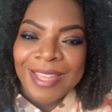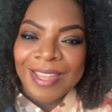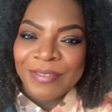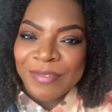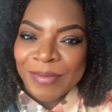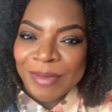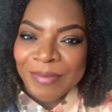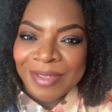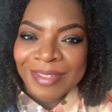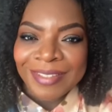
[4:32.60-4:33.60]
And
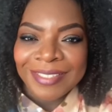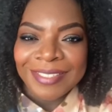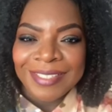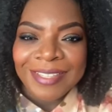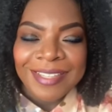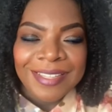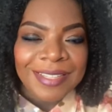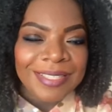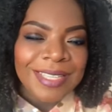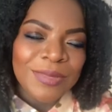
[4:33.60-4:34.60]
remember,
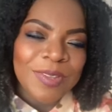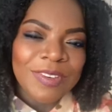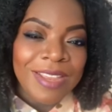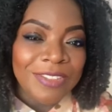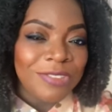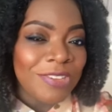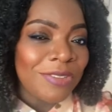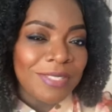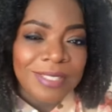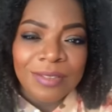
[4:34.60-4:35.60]
just when you're enjoying
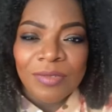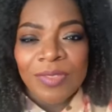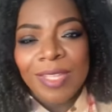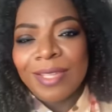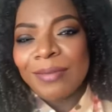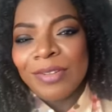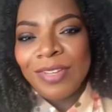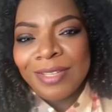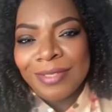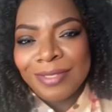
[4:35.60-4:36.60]
yourself, think about
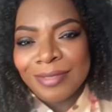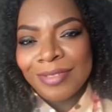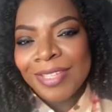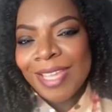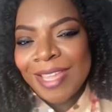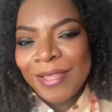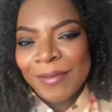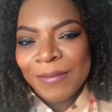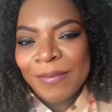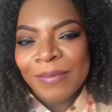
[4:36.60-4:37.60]
us, okay?
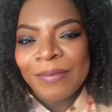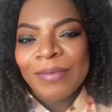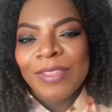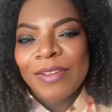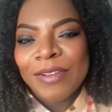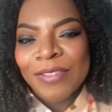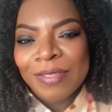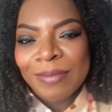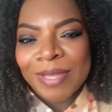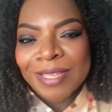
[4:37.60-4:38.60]
All the
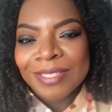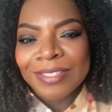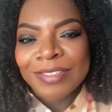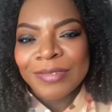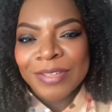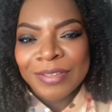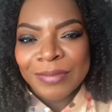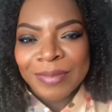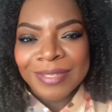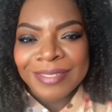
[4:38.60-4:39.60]
best, you and your
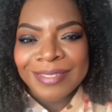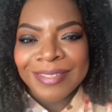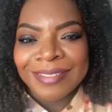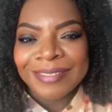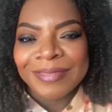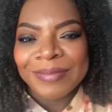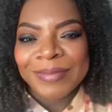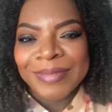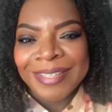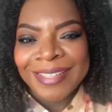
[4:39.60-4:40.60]
partner.
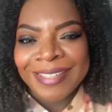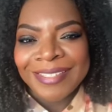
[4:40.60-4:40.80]
Bye.